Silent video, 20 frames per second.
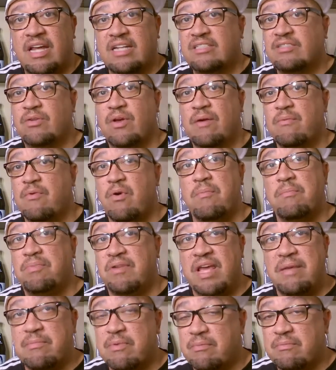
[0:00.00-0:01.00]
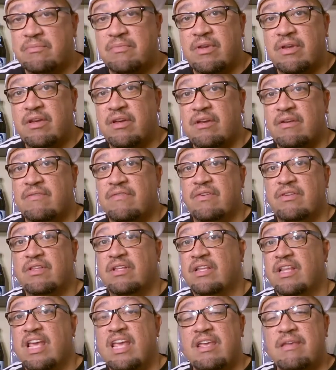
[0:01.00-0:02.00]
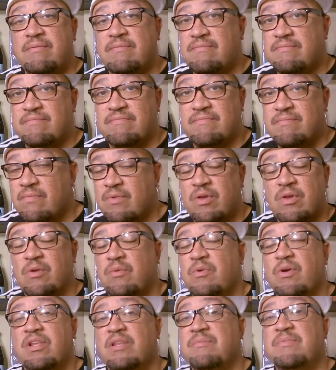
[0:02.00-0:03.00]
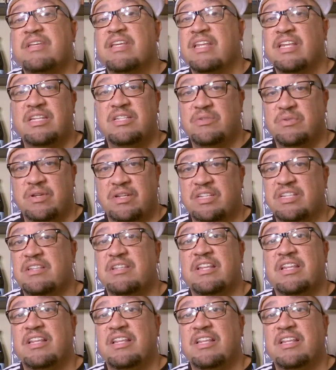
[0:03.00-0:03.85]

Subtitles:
So I won't blame him for the lame, well, let me get into it,